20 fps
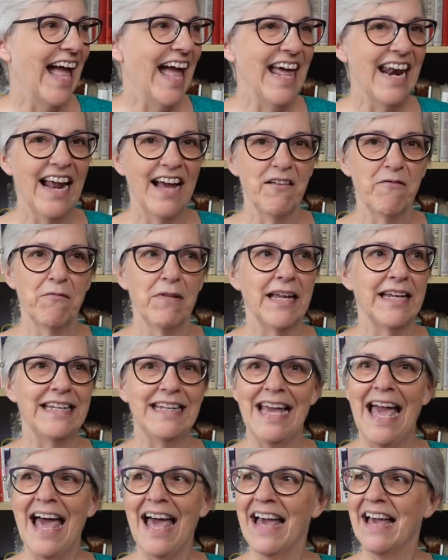And I'm like,
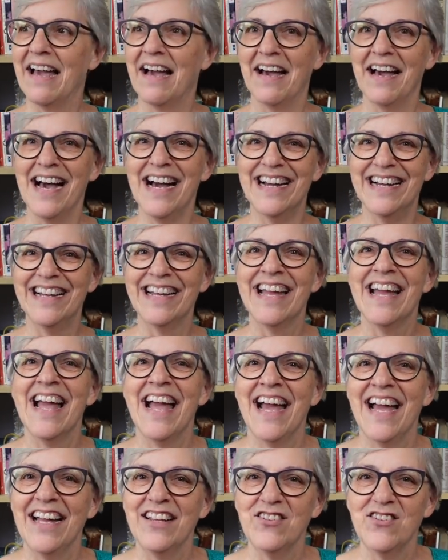"Yeah."
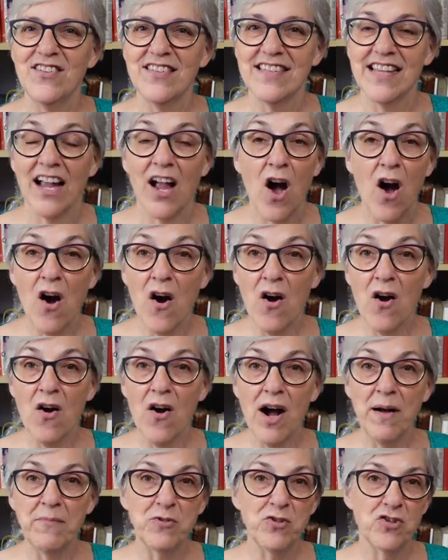And she's like,
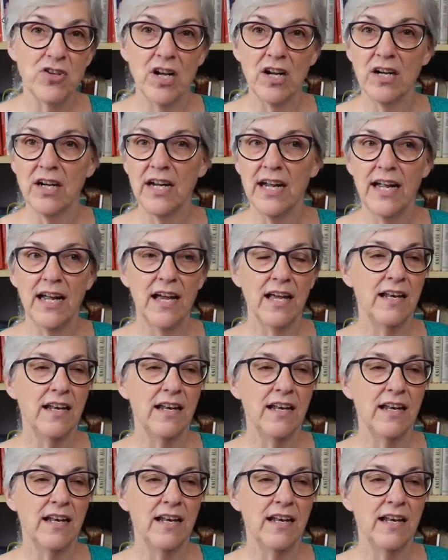"Oh, I'm Sherry.